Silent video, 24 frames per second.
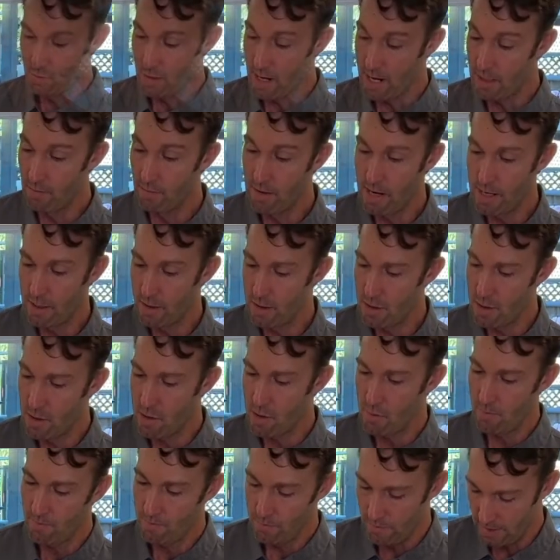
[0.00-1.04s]
Dried
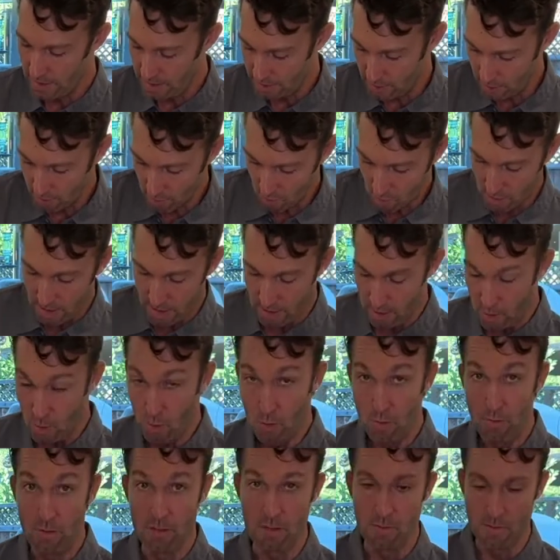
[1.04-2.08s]
oregano, that's okay
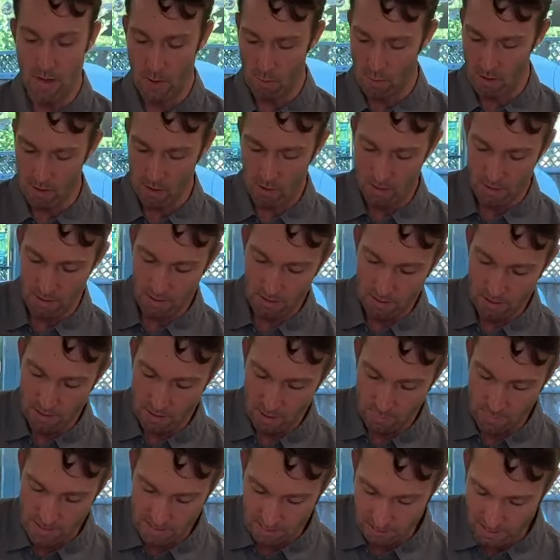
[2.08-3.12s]
too, but you might want to use a
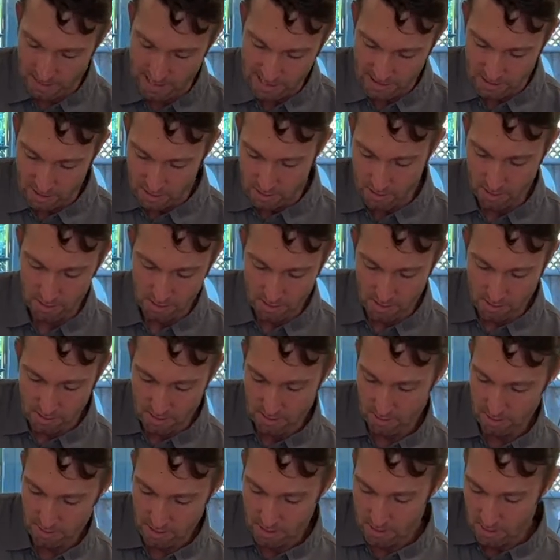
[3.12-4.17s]
little bit less just because
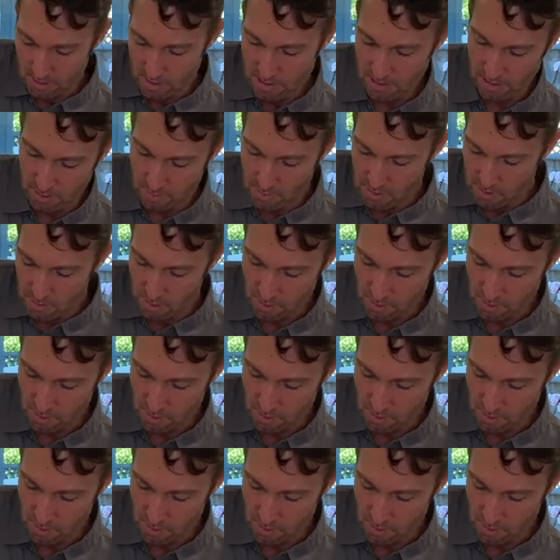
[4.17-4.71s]
it does tend to be